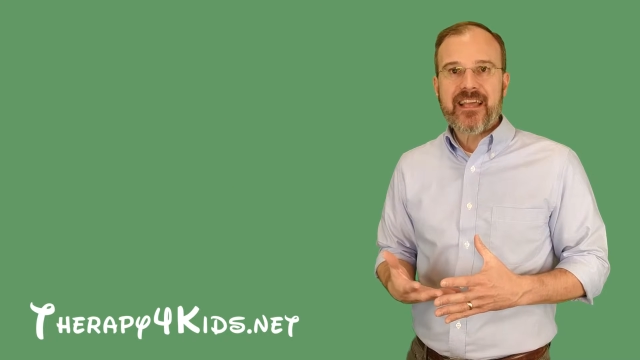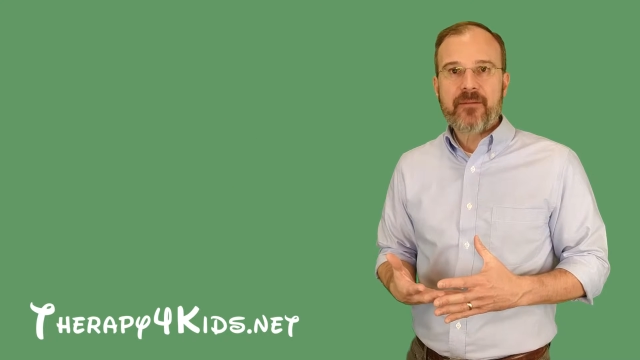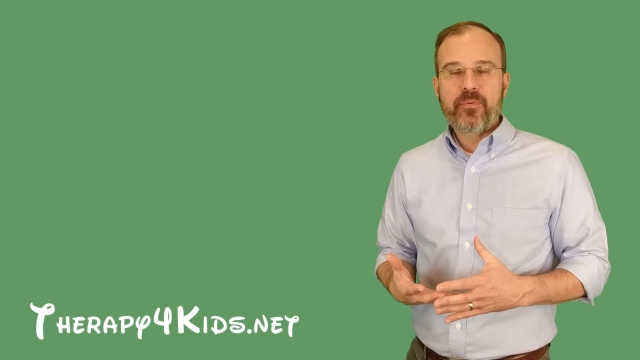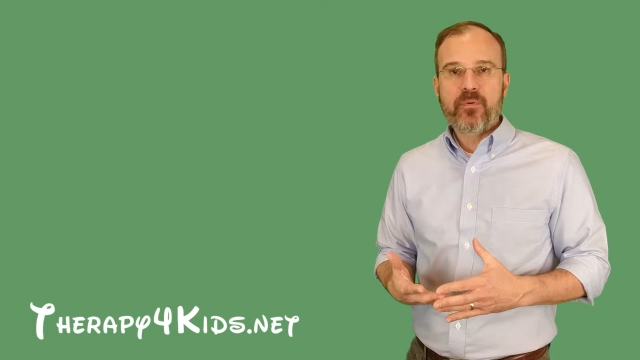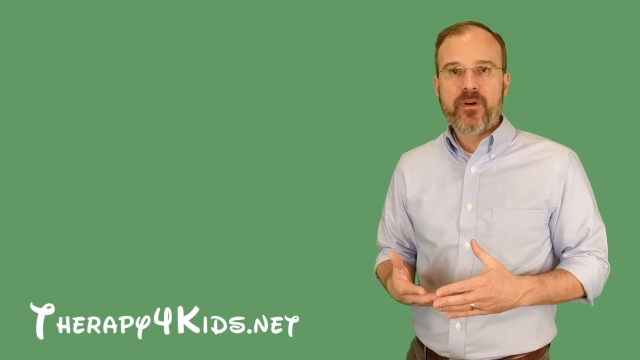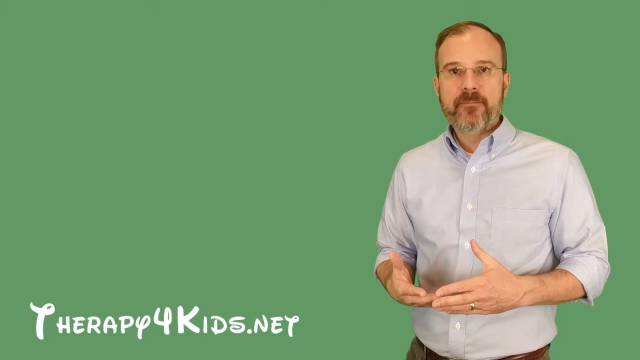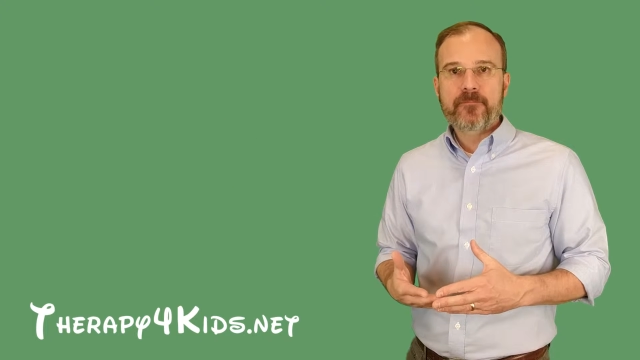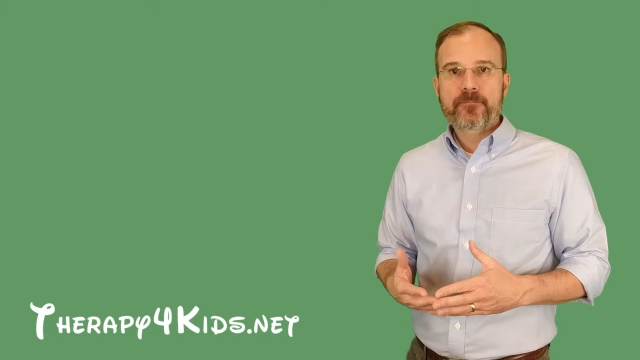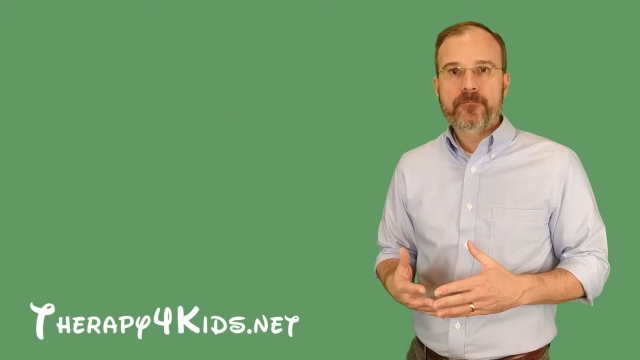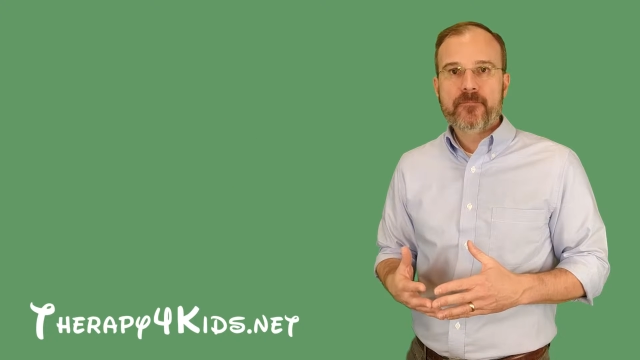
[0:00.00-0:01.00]
At that
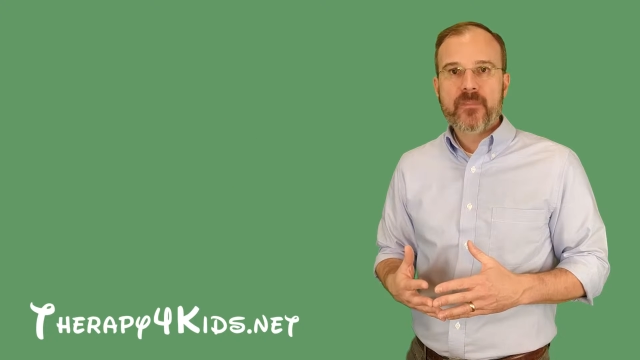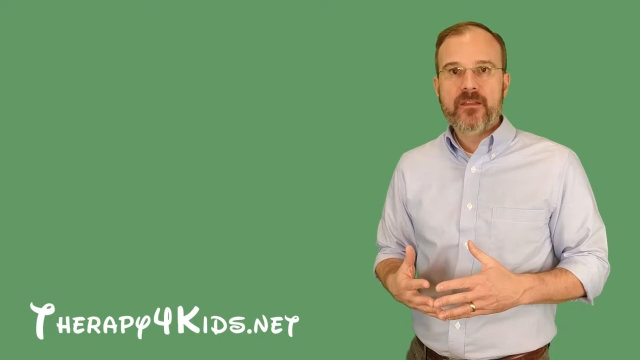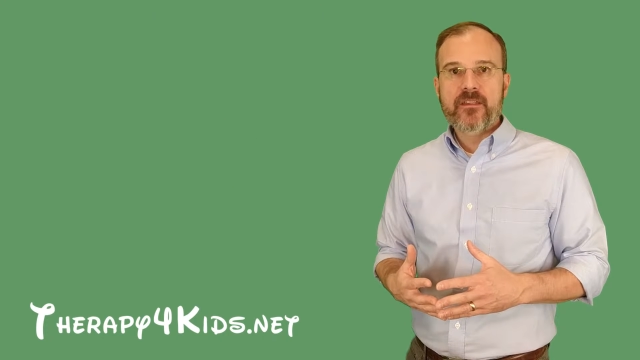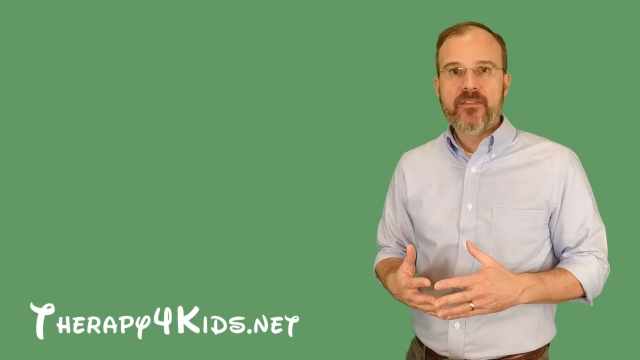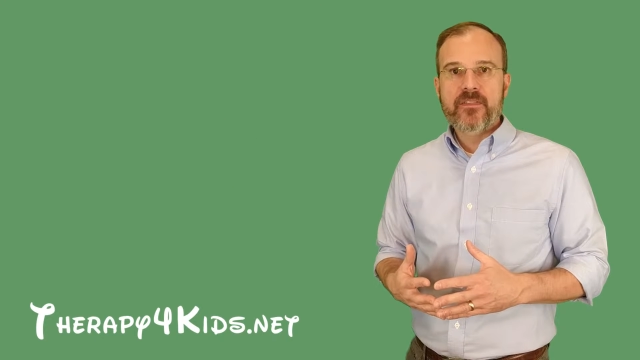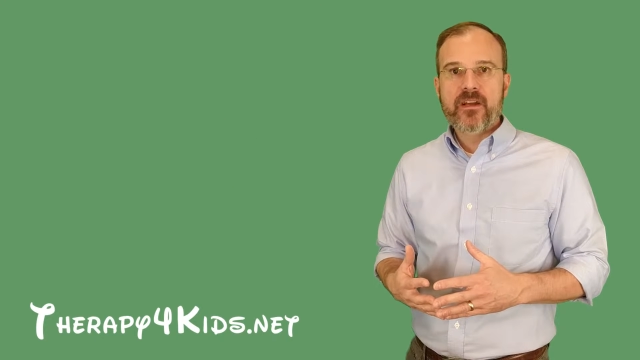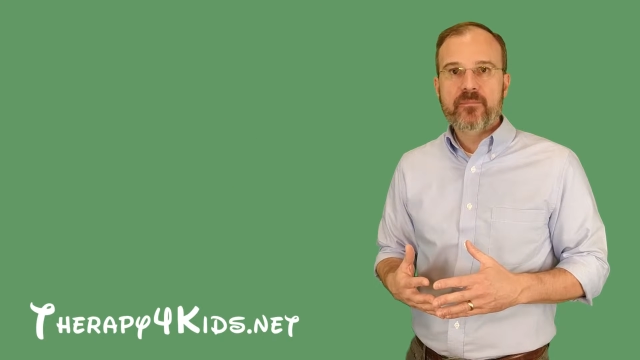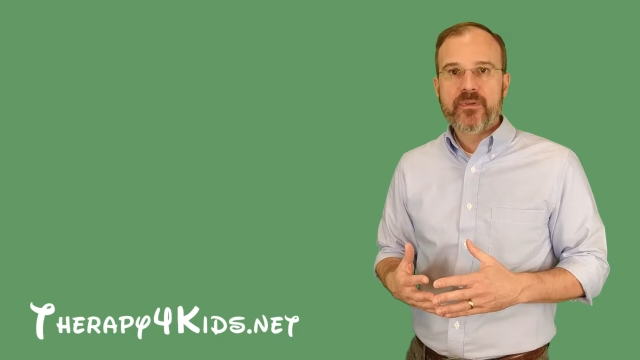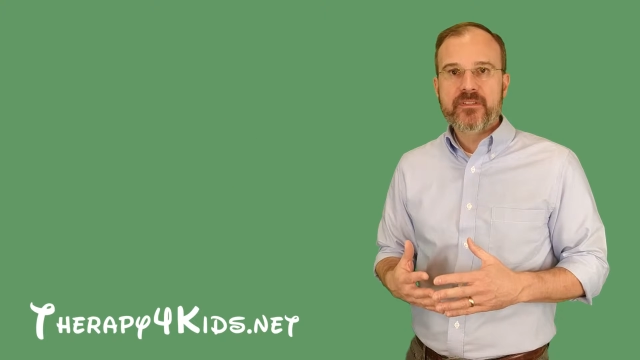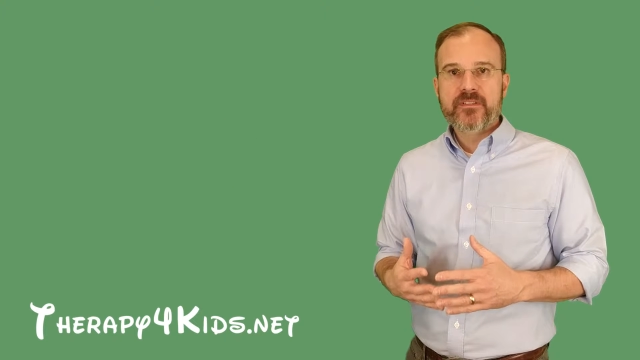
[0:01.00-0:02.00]
point, the
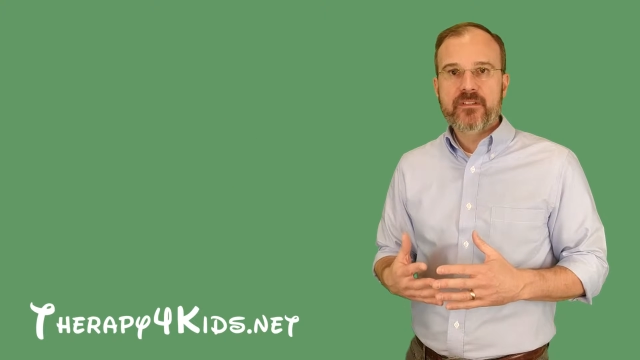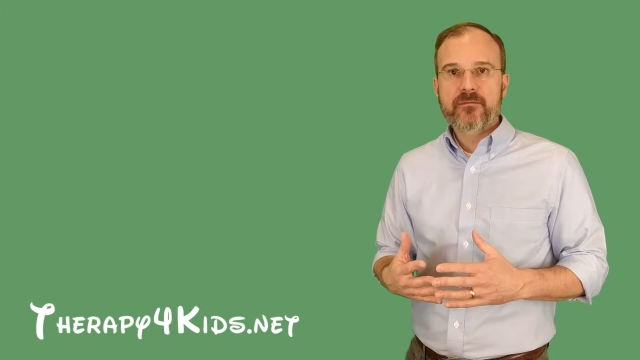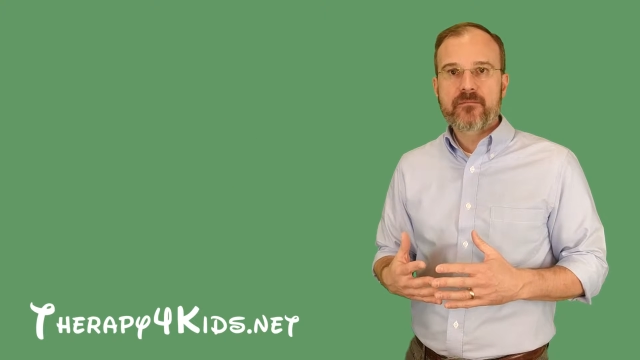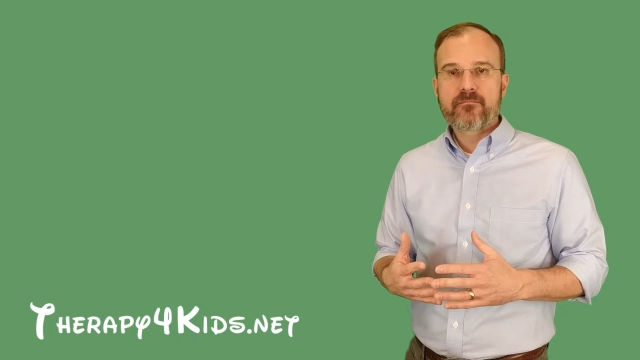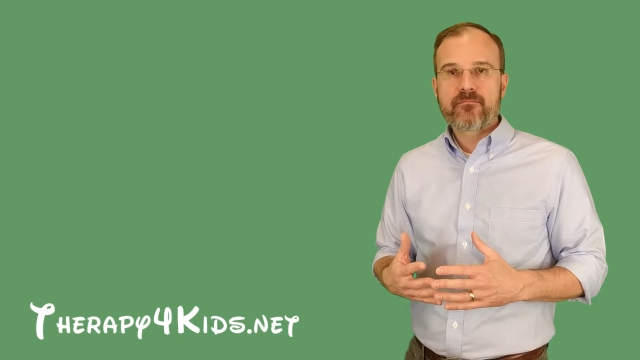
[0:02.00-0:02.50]
therapist